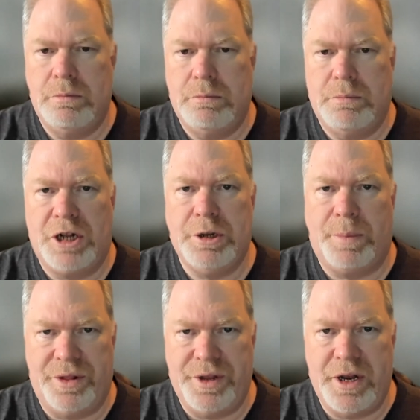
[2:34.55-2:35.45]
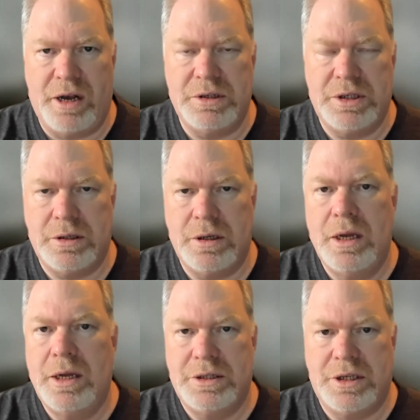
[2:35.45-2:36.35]
multiple of the dose,
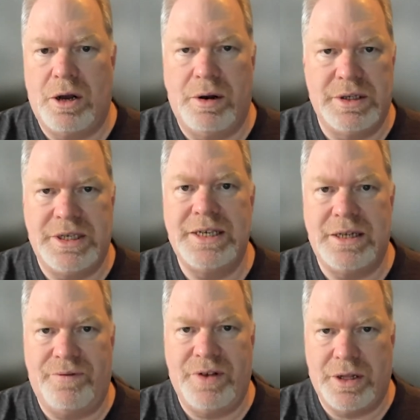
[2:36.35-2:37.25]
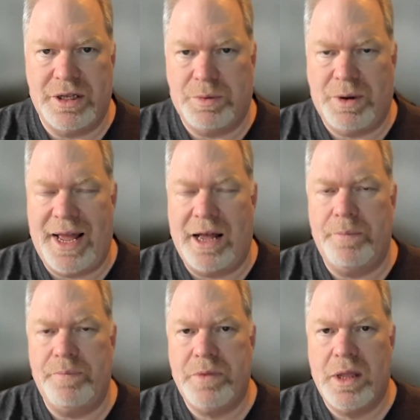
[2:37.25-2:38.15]
so it was easy to figure this one
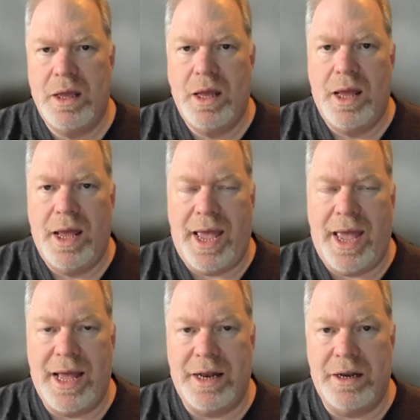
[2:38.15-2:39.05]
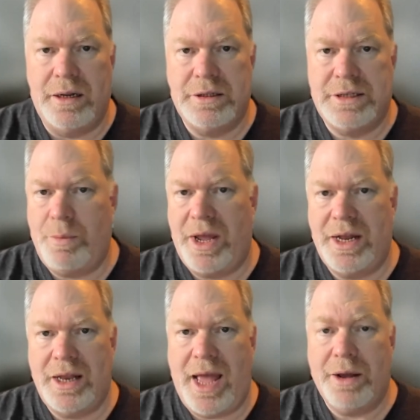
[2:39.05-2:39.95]
out. And same way
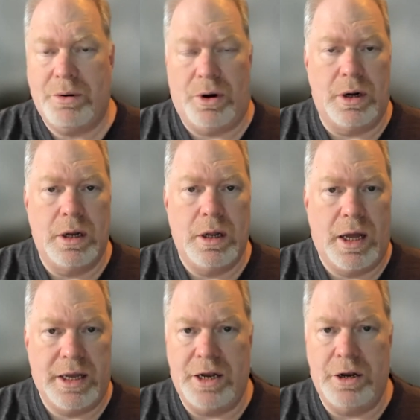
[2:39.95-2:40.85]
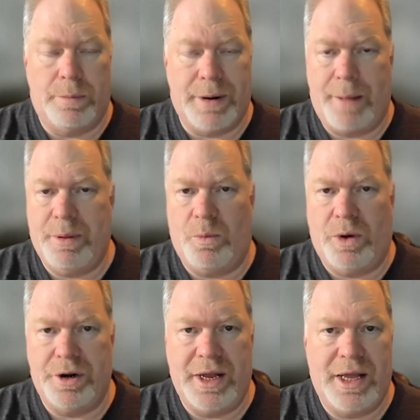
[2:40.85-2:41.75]
in Ecuador, again, no problem.
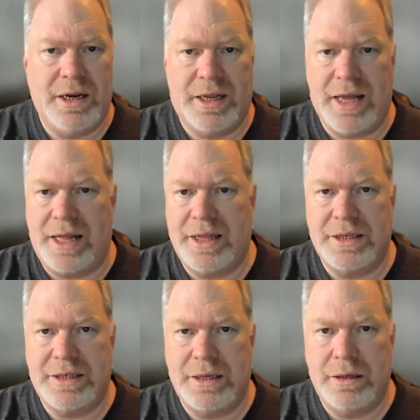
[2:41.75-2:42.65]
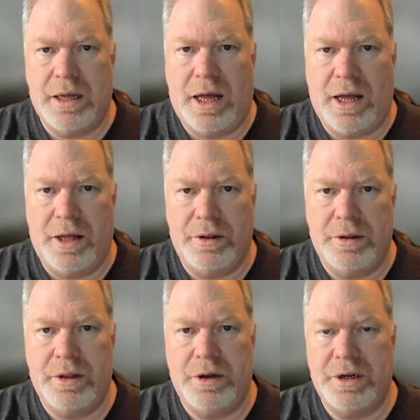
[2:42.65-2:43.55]
Wandered in, got the
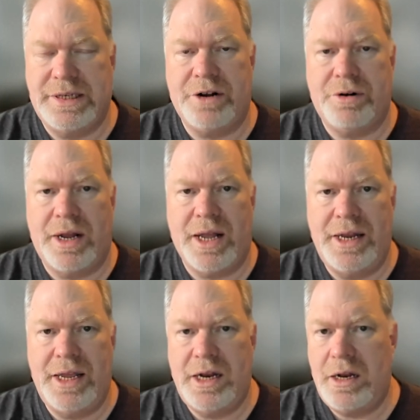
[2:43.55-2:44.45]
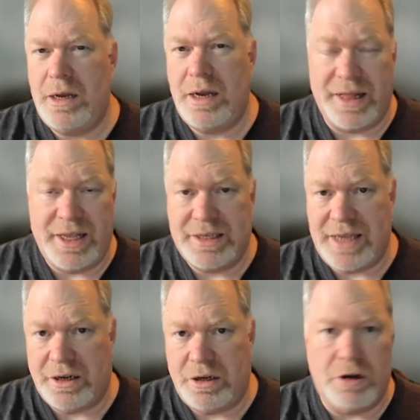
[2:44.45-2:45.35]
exact drug I needed, not the
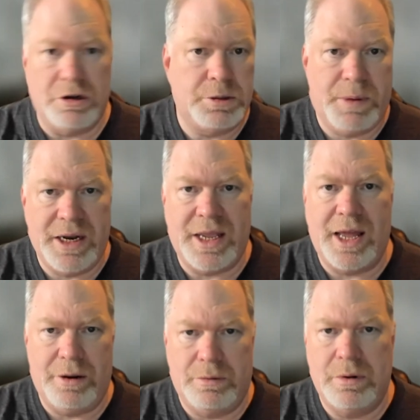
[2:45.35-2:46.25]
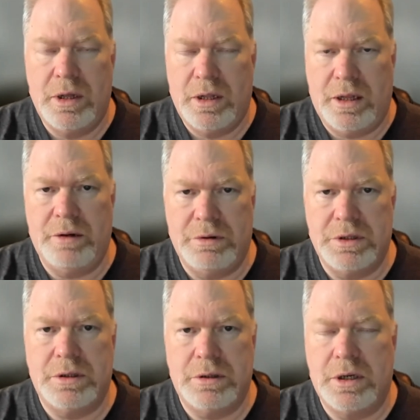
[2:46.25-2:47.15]
exact dose, but again, it
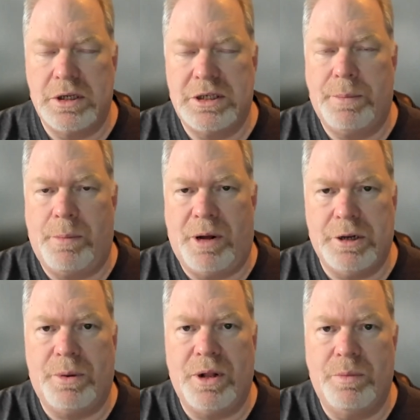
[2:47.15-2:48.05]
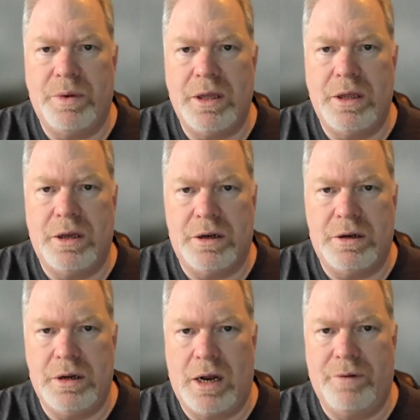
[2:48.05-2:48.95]
was a simple multiple, and you could
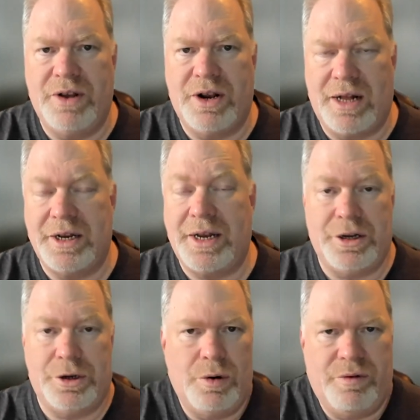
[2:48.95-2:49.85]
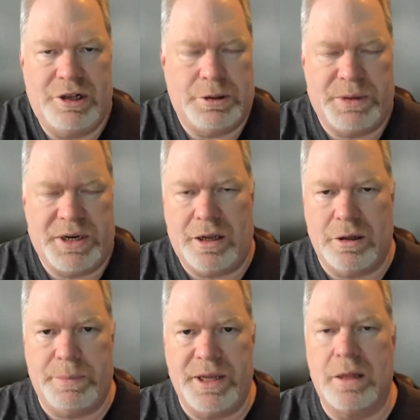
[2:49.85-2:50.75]
figure out to take two of this
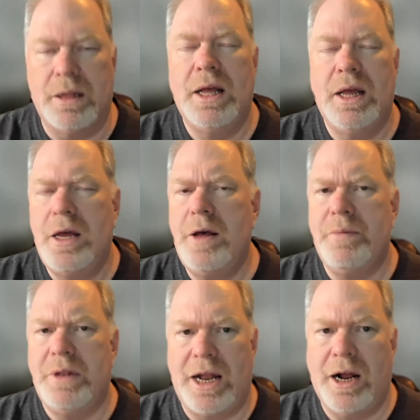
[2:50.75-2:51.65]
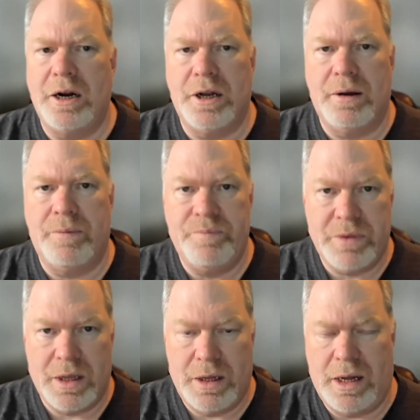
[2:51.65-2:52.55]
particular pill. Not hard to
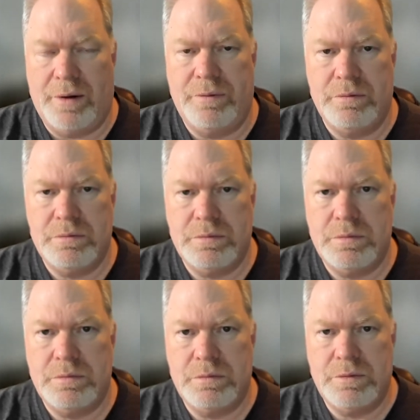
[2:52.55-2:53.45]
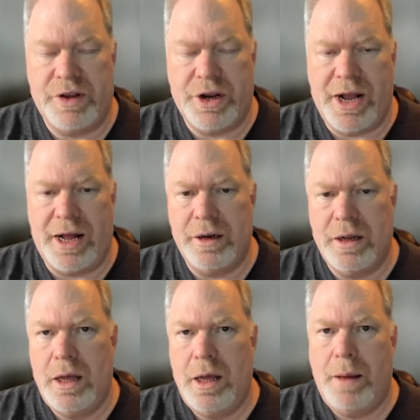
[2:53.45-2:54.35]
figure out.
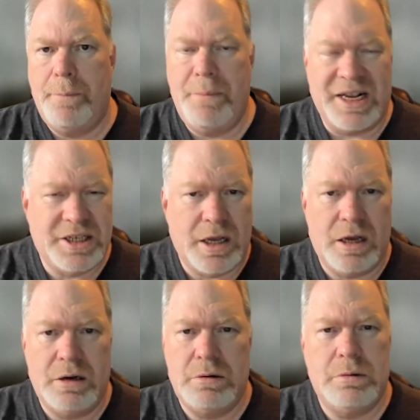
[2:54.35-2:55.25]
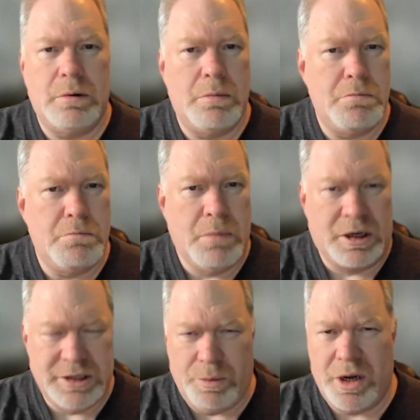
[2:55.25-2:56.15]
Mexico
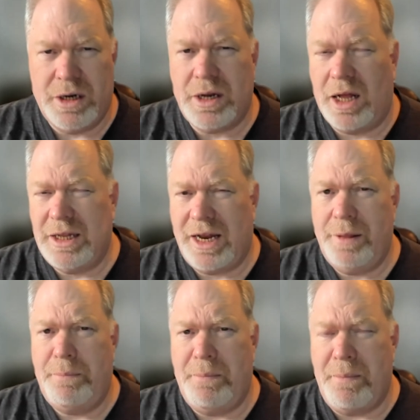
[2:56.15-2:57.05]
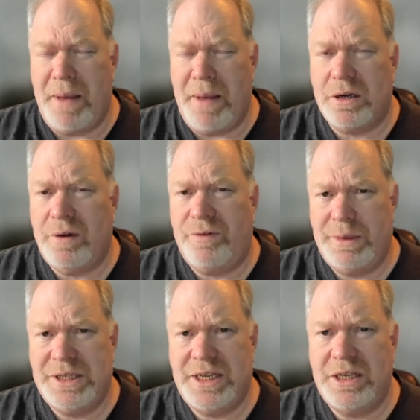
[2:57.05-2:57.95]
mostly worked. A lot of the Mexico
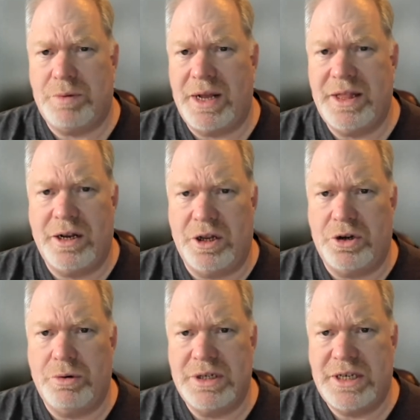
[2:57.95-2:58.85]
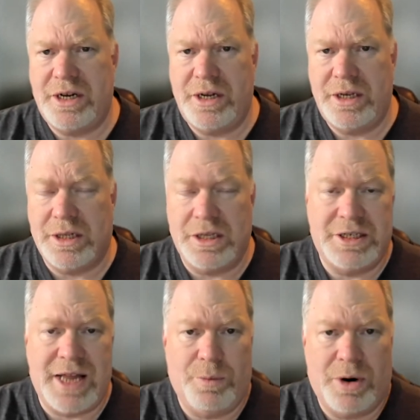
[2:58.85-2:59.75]
pharmacies right there in the tourist areas, at
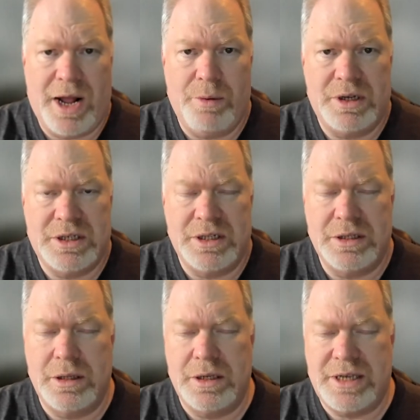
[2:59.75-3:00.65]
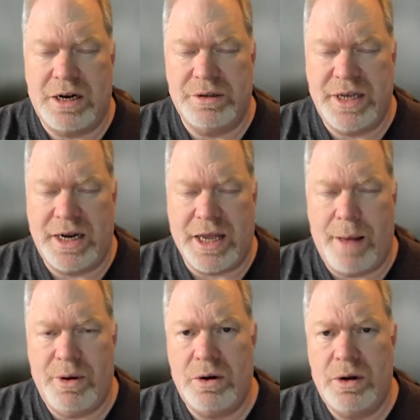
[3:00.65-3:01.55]
least down where I was in San Jose de Cabo,